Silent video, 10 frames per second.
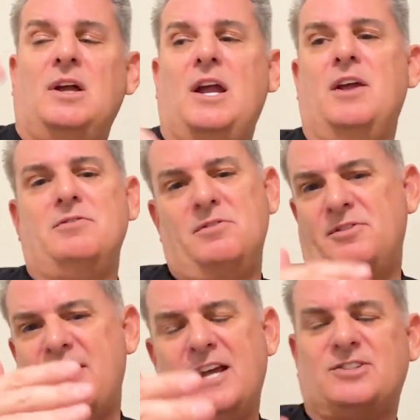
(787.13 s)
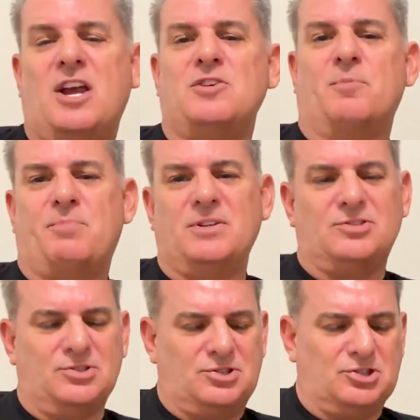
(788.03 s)
And that's how your
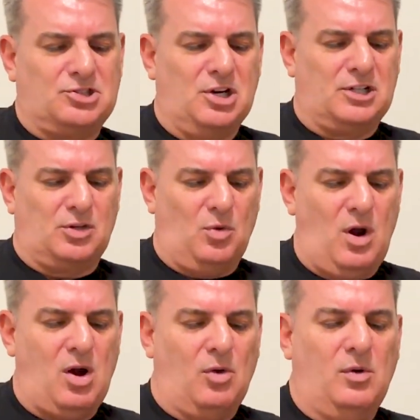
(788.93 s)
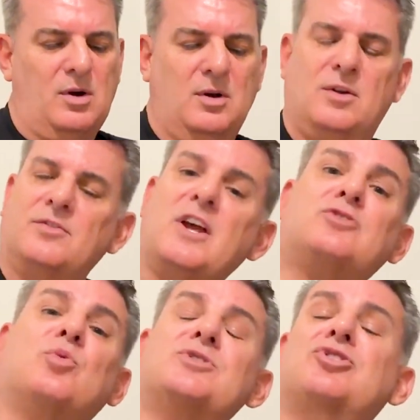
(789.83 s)
business is going to grow.
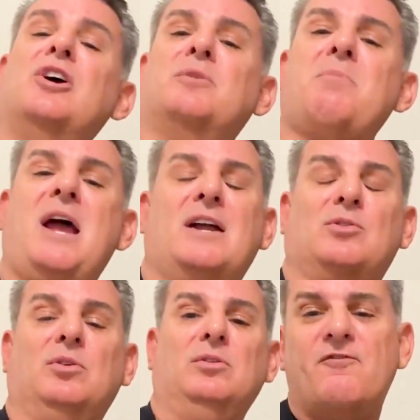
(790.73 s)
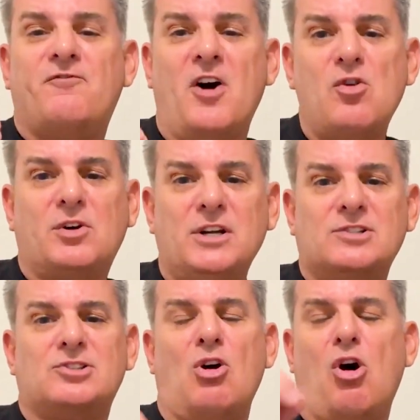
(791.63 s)
That's what's going to matter.
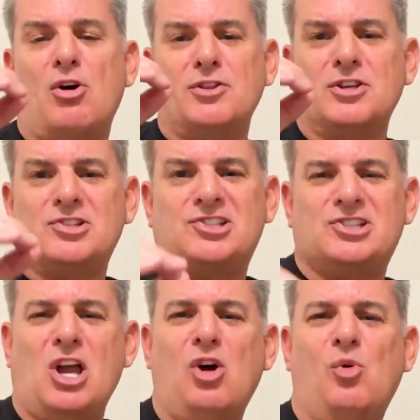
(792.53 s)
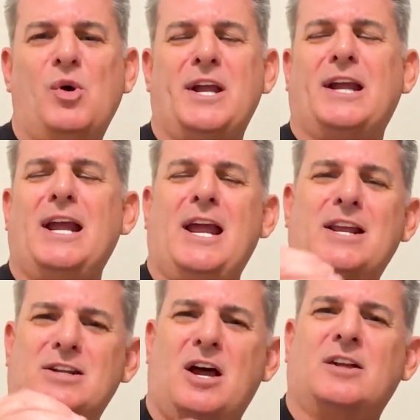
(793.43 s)
Focus on the sowing
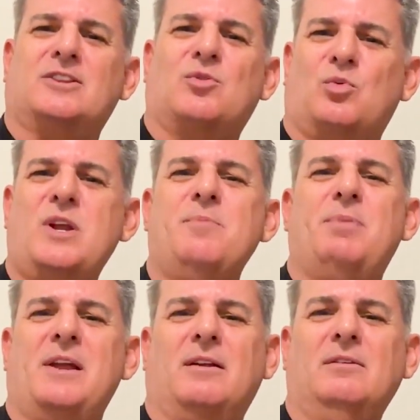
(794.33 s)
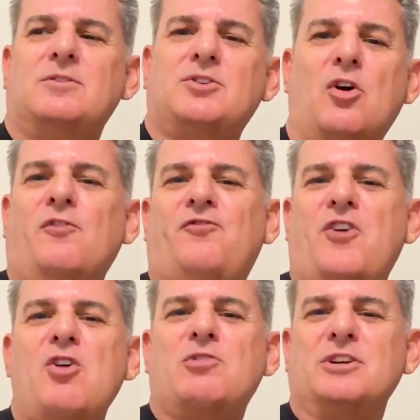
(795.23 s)
and not the reaping. Don't
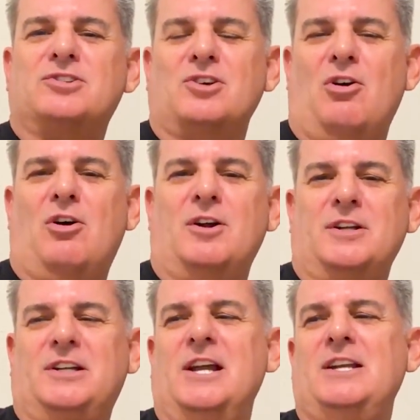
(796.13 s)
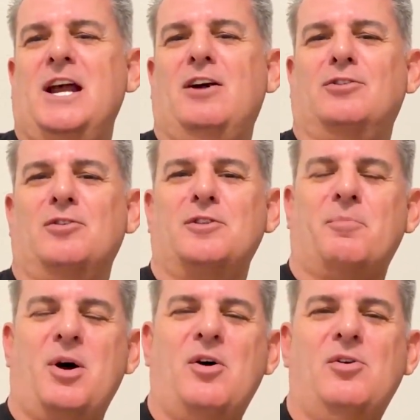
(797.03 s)
focus on getting out on the
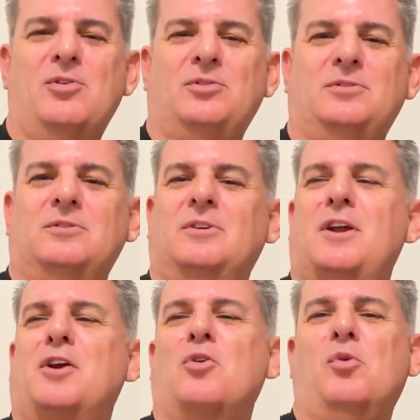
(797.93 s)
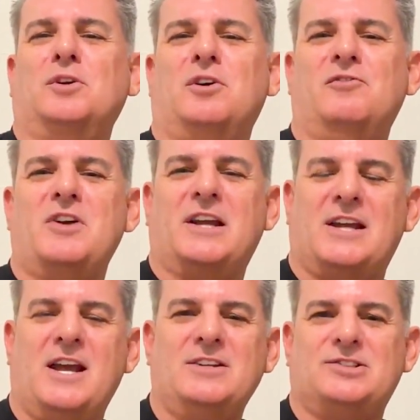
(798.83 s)
boat and going on
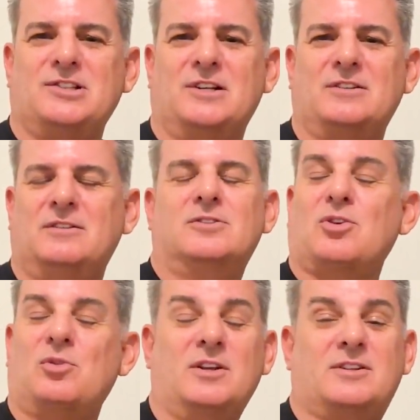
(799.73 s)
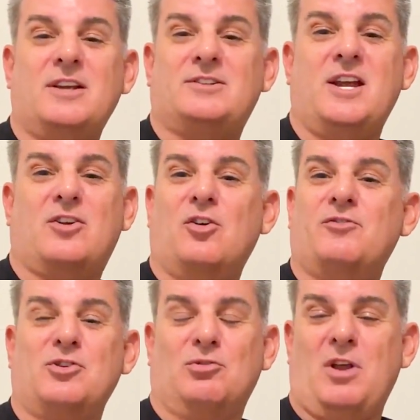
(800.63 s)
vacation. Don't let that take
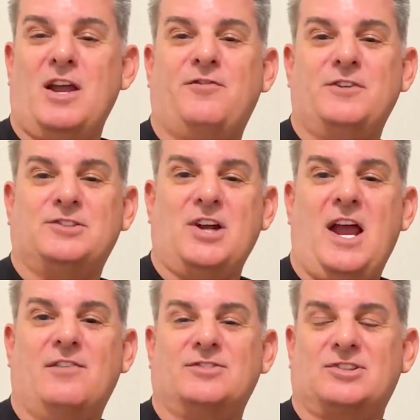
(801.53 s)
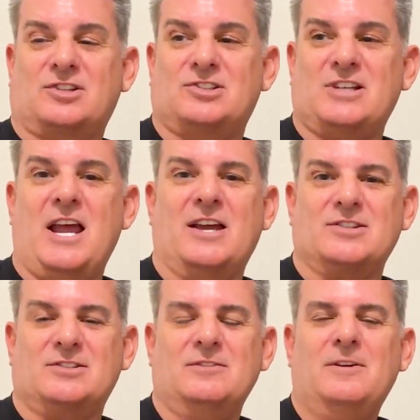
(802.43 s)
over your life as you have
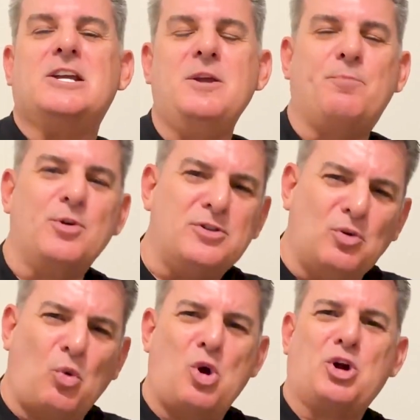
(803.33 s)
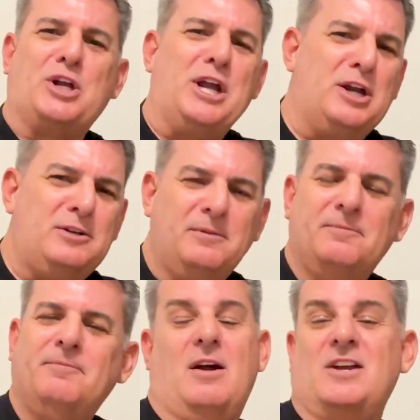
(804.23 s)
success. Keep putting the work in.
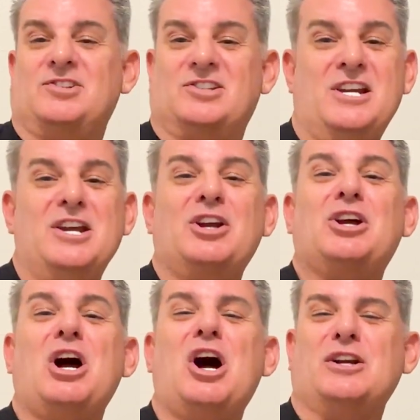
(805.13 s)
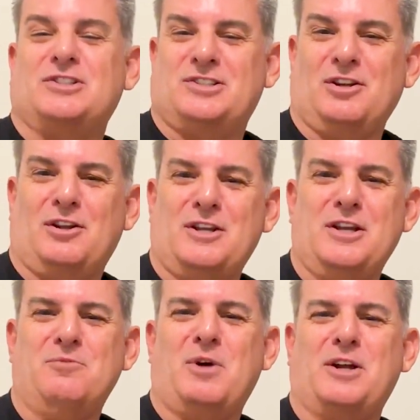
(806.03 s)
I see it
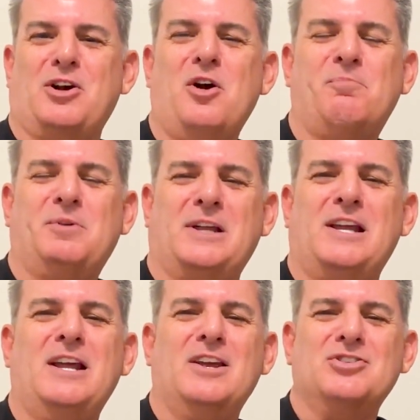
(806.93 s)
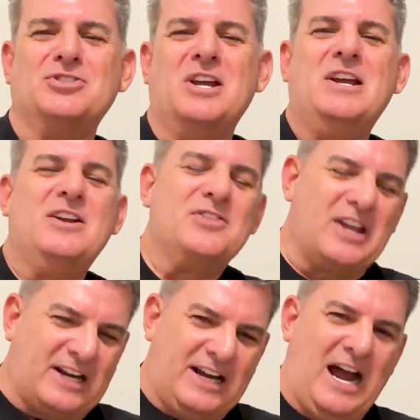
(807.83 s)
constantly in my company is
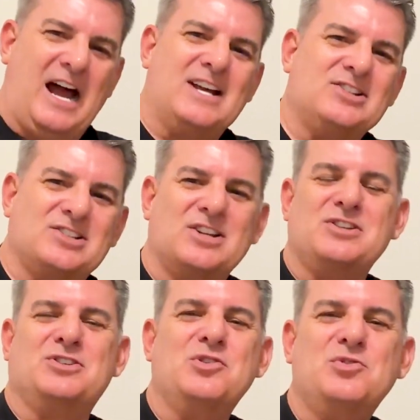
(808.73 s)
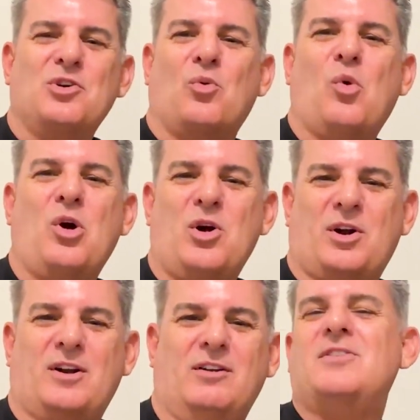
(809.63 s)
the guys that do the
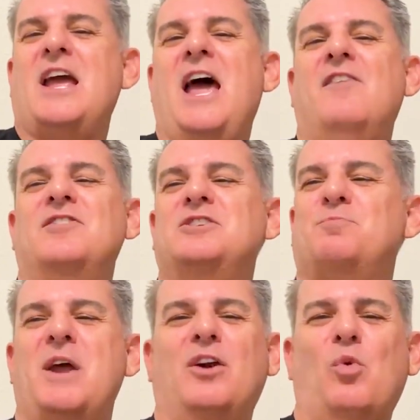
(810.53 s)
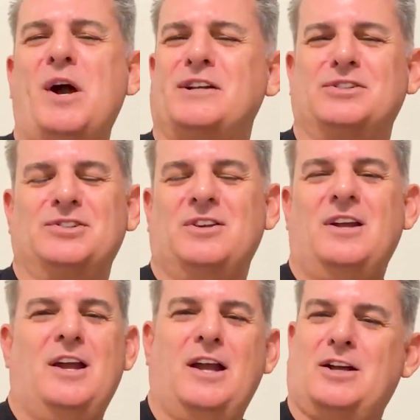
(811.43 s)
work, they have these big wins.
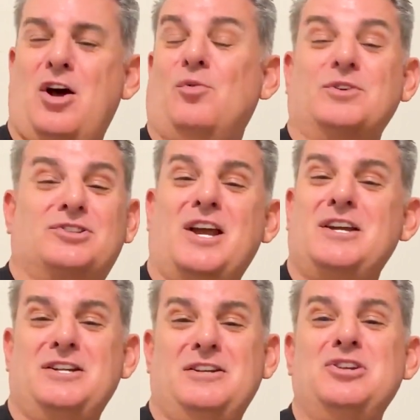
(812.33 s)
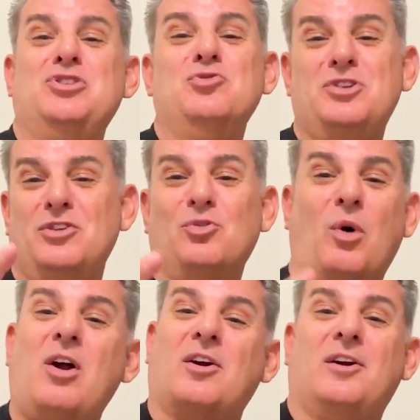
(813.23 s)
And I always say, you did the
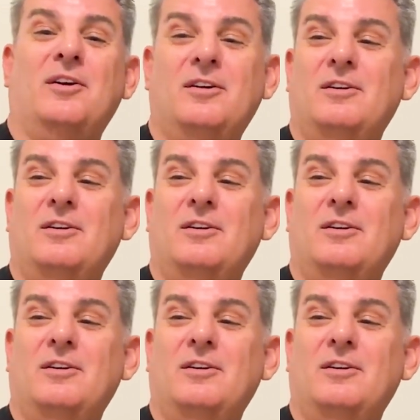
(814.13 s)
work.